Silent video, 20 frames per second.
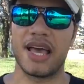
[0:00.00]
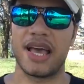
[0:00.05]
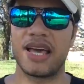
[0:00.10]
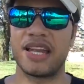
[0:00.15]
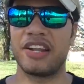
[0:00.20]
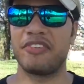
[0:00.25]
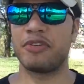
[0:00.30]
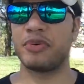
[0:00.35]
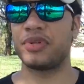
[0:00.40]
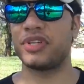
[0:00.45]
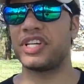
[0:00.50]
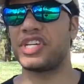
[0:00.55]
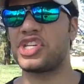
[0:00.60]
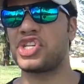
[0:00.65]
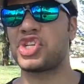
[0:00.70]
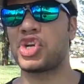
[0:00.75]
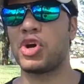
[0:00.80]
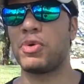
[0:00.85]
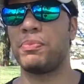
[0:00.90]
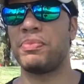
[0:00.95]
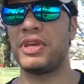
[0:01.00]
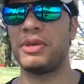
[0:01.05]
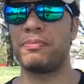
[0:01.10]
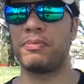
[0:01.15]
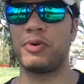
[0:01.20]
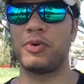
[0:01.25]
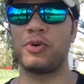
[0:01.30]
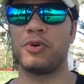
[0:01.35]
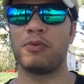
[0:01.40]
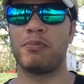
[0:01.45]
I never really show
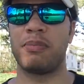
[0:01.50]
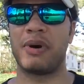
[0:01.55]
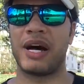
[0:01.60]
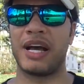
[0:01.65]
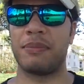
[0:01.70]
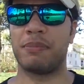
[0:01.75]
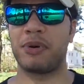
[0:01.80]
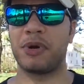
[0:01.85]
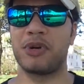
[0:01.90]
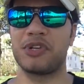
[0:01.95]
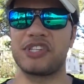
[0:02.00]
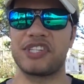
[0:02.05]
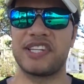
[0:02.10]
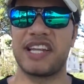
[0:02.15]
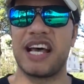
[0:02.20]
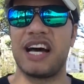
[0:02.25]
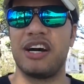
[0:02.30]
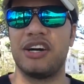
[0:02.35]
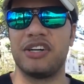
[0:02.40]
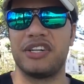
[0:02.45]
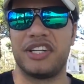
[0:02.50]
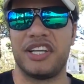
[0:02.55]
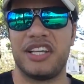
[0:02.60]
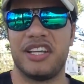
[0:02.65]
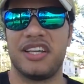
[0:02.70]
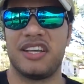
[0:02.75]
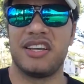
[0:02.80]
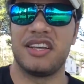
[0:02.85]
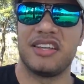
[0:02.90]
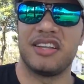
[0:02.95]
people my
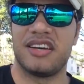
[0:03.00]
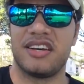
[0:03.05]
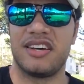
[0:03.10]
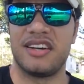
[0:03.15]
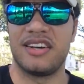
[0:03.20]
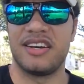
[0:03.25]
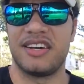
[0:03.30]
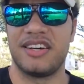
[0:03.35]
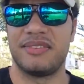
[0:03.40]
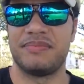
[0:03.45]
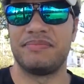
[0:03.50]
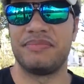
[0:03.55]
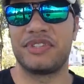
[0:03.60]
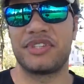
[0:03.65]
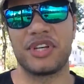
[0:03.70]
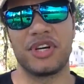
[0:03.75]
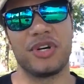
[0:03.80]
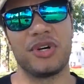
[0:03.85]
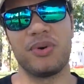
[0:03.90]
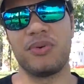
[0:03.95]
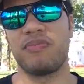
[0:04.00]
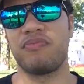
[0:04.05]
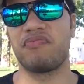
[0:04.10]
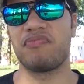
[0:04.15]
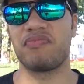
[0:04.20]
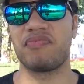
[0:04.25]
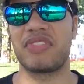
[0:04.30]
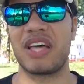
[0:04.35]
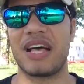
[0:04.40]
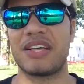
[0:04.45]
personality. So
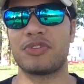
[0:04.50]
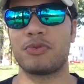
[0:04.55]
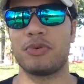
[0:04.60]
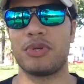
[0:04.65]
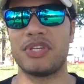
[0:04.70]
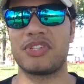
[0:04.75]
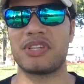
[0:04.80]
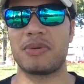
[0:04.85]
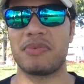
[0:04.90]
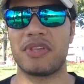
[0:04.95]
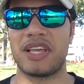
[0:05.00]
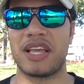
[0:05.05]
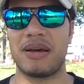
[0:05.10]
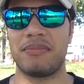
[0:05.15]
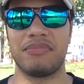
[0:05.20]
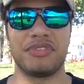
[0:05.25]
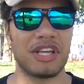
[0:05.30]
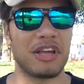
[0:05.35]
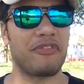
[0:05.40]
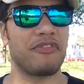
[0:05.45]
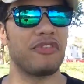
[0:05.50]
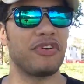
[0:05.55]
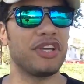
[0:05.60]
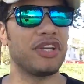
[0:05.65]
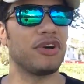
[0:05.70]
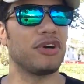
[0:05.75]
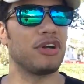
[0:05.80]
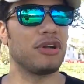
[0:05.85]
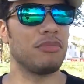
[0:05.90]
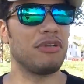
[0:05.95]
that will be something I'm
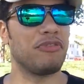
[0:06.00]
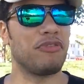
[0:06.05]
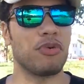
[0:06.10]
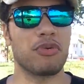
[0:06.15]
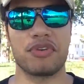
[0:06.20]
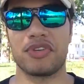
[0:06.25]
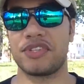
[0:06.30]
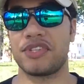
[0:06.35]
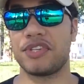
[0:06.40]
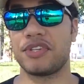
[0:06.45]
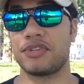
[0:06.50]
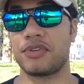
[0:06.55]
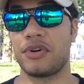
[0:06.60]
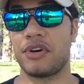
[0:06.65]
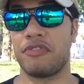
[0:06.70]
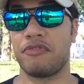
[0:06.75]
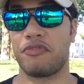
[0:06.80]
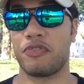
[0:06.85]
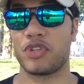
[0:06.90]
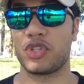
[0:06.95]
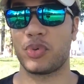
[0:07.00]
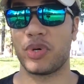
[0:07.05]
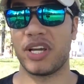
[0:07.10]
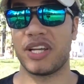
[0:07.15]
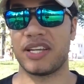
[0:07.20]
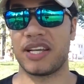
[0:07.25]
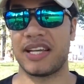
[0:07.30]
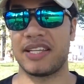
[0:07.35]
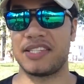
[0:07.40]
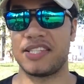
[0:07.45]
definitely going to be focusing on for
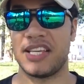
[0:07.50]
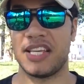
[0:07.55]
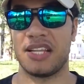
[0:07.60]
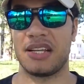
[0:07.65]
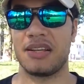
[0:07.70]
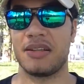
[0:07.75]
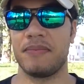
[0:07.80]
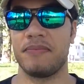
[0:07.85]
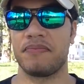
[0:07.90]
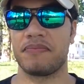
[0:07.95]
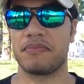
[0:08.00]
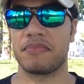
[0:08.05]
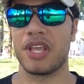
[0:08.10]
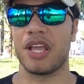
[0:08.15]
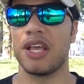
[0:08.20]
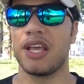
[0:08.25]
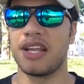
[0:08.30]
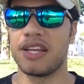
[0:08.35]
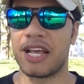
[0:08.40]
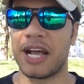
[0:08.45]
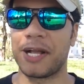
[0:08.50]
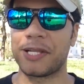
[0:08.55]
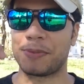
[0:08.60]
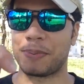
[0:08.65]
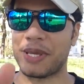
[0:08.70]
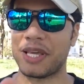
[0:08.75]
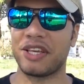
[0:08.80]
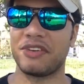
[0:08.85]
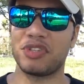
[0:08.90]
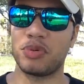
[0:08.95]
2019. Now,
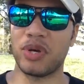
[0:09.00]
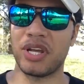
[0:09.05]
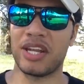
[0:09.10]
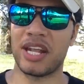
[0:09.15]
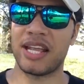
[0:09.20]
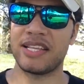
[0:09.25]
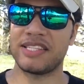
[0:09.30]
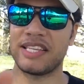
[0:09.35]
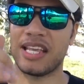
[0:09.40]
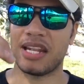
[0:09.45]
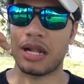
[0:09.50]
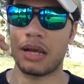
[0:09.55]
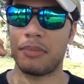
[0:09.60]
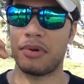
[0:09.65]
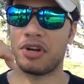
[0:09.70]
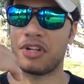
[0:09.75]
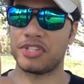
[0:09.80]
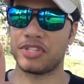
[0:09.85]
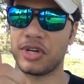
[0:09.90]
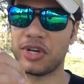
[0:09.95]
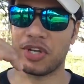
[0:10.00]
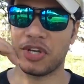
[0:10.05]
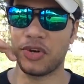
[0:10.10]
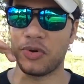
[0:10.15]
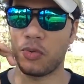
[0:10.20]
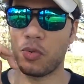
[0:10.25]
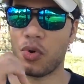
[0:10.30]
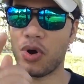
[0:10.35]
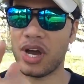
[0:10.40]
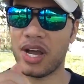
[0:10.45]
speaking of 2019, I'm going to tell
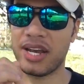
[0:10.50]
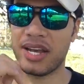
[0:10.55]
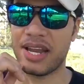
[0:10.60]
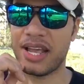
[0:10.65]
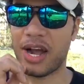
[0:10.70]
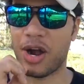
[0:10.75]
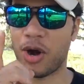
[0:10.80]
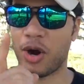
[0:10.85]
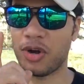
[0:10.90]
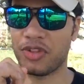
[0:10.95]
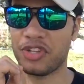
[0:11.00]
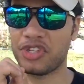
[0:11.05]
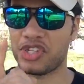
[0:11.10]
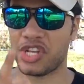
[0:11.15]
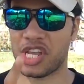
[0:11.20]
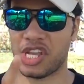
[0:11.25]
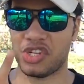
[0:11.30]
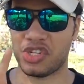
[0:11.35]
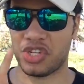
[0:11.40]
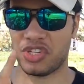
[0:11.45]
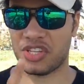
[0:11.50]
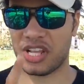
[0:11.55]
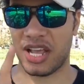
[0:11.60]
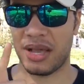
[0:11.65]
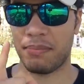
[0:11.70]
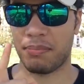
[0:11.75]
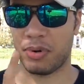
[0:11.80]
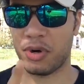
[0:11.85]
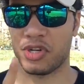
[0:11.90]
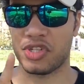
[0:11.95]
you what are the changes
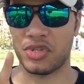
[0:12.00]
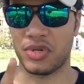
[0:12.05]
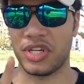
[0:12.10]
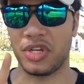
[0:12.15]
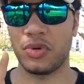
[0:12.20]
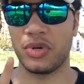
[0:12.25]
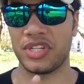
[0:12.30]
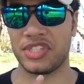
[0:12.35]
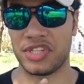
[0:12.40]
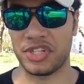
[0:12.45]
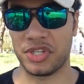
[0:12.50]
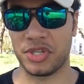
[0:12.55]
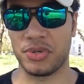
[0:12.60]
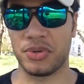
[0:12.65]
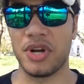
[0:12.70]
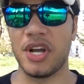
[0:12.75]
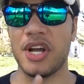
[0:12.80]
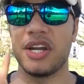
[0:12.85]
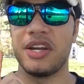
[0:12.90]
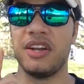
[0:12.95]
that I'm personally going to do.